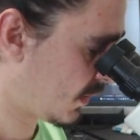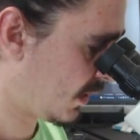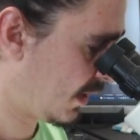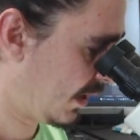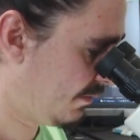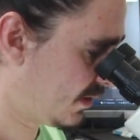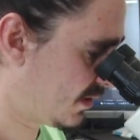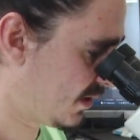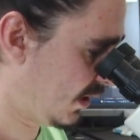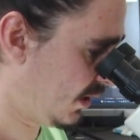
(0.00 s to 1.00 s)
Having
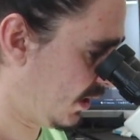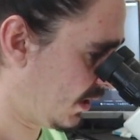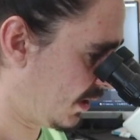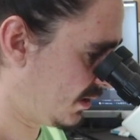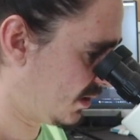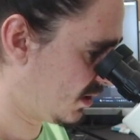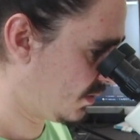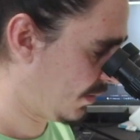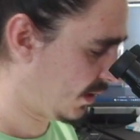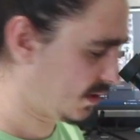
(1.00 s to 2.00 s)
said that, I
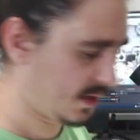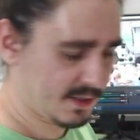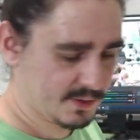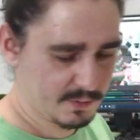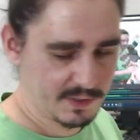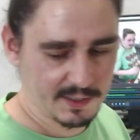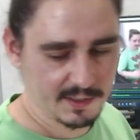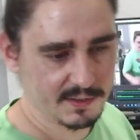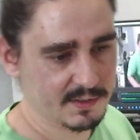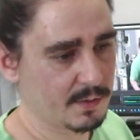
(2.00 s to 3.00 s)
suspect that this one
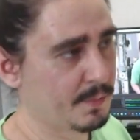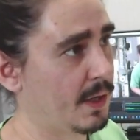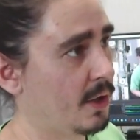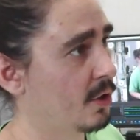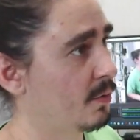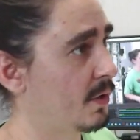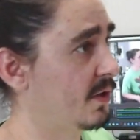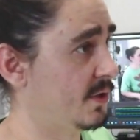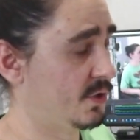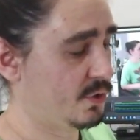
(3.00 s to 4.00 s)
has some power
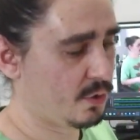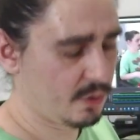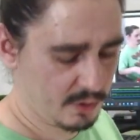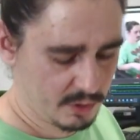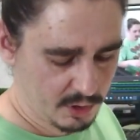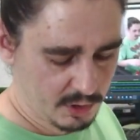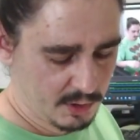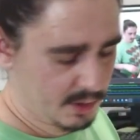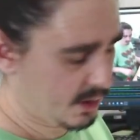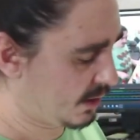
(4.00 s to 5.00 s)
rail that's short.
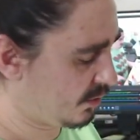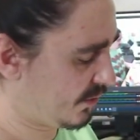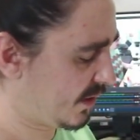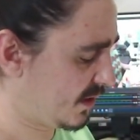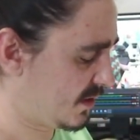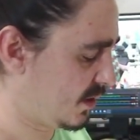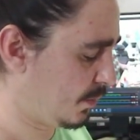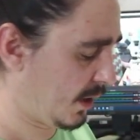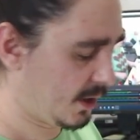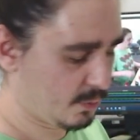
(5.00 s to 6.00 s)
I don't think it's the
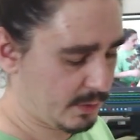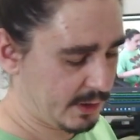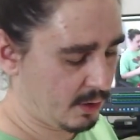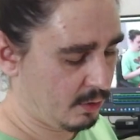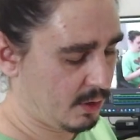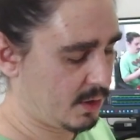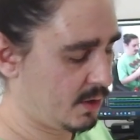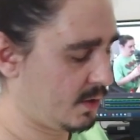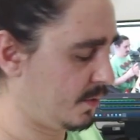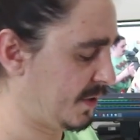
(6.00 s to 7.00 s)
main
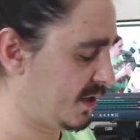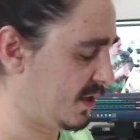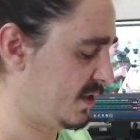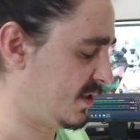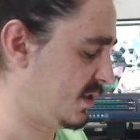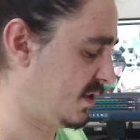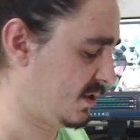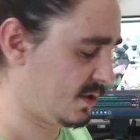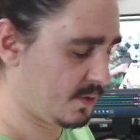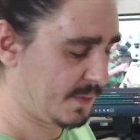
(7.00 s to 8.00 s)
rail
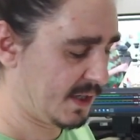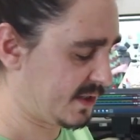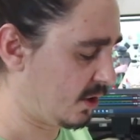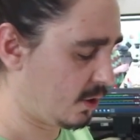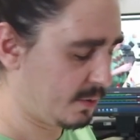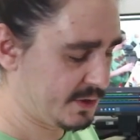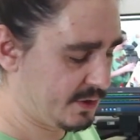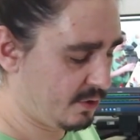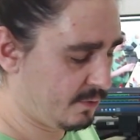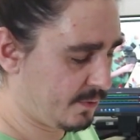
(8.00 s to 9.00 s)
because as I always
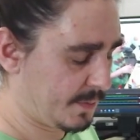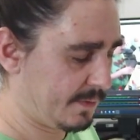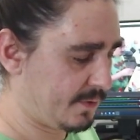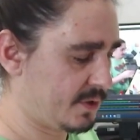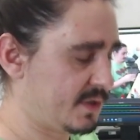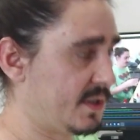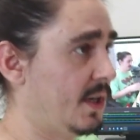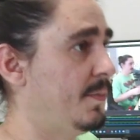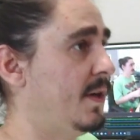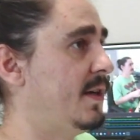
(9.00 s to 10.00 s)
do for my first
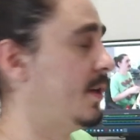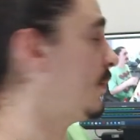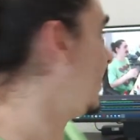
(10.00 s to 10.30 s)
step, I take my